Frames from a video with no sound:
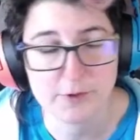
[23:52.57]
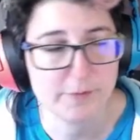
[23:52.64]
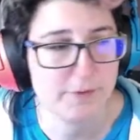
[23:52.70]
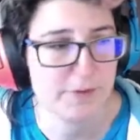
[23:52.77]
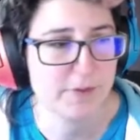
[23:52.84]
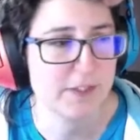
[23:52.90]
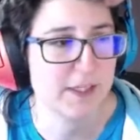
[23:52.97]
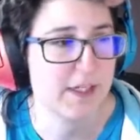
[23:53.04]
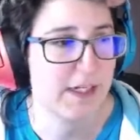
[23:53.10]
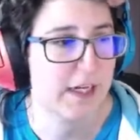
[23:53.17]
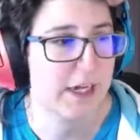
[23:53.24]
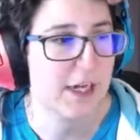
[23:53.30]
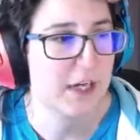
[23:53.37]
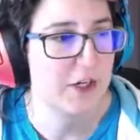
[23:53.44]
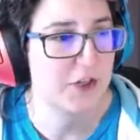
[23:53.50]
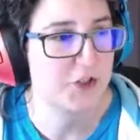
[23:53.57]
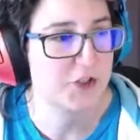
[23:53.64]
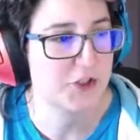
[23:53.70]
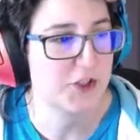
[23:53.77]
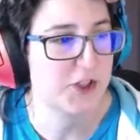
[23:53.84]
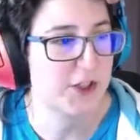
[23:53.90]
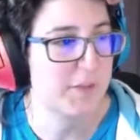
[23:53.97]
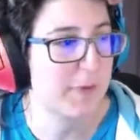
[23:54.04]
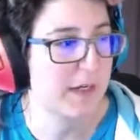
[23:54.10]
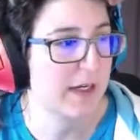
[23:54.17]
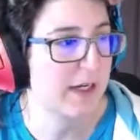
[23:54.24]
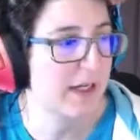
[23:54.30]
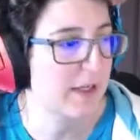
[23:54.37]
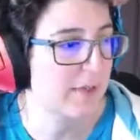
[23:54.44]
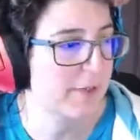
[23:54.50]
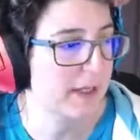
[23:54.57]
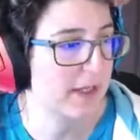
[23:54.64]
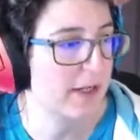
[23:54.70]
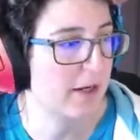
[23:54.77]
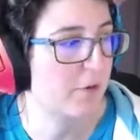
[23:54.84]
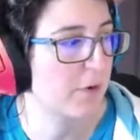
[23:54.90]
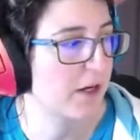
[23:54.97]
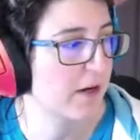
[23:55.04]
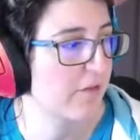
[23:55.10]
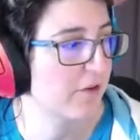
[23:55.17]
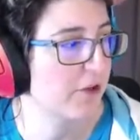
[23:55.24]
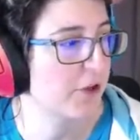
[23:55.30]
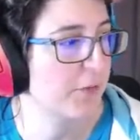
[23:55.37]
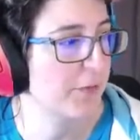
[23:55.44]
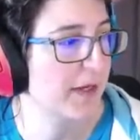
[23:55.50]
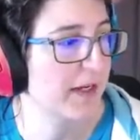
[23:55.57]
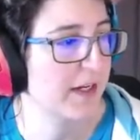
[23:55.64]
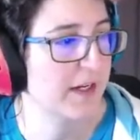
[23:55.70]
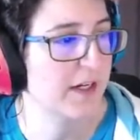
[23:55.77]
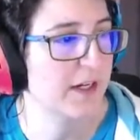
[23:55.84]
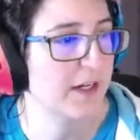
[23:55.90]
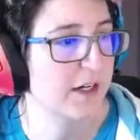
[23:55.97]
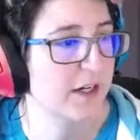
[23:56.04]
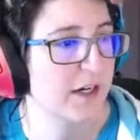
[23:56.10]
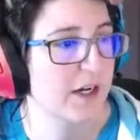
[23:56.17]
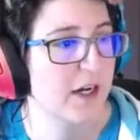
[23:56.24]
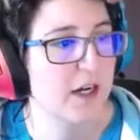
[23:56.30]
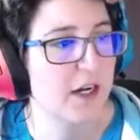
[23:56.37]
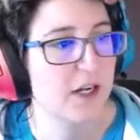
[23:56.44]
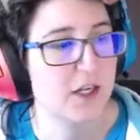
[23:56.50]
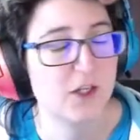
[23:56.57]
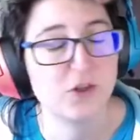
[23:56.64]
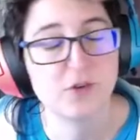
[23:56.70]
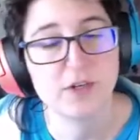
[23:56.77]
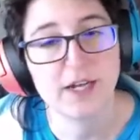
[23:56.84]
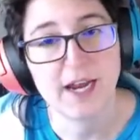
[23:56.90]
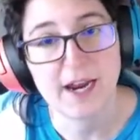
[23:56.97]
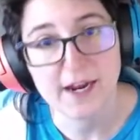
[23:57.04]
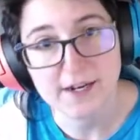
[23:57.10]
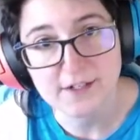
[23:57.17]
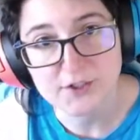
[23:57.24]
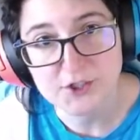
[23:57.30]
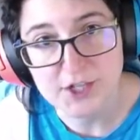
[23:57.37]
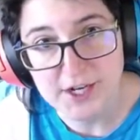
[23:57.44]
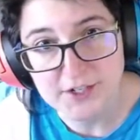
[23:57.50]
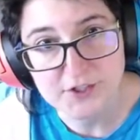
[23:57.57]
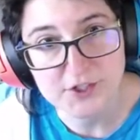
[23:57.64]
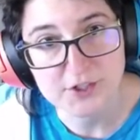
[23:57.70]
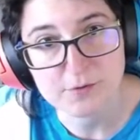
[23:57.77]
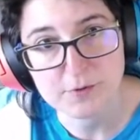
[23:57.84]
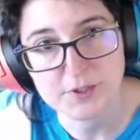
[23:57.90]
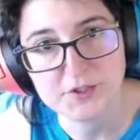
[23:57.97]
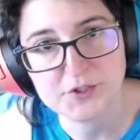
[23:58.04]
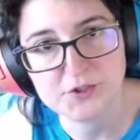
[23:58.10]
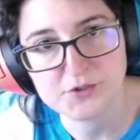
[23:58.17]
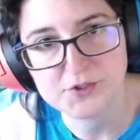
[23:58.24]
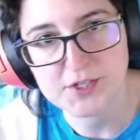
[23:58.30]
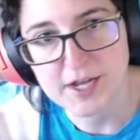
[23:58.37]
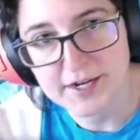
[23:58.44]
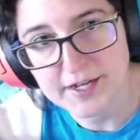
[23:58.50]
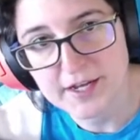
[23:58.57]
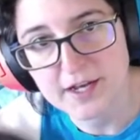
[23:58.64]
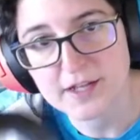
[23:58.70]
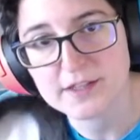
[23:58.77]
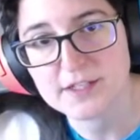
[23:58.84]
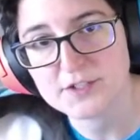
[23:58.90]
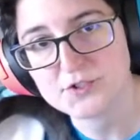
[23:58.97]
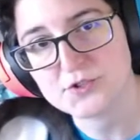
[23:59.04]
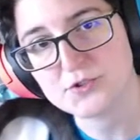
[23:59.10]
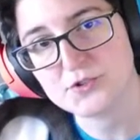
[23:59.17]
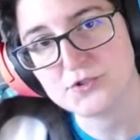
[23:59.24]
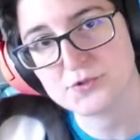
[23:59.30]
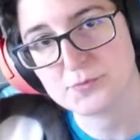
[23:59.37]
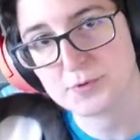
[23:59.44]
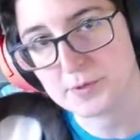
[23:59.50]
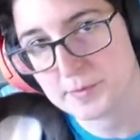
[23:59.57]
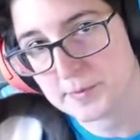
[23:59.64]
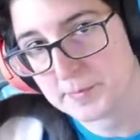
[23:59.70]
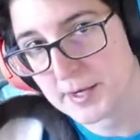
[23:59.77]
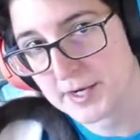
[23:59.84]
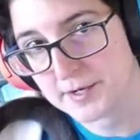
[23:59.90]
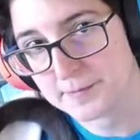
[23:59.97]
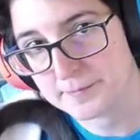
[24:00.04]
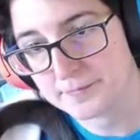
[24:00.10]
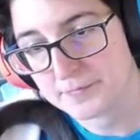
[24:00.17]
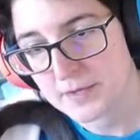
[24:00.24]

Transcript: But really, you're just going to pick an element. Now, whatever you pick here, you can't change it once you set it unless you use a premium item.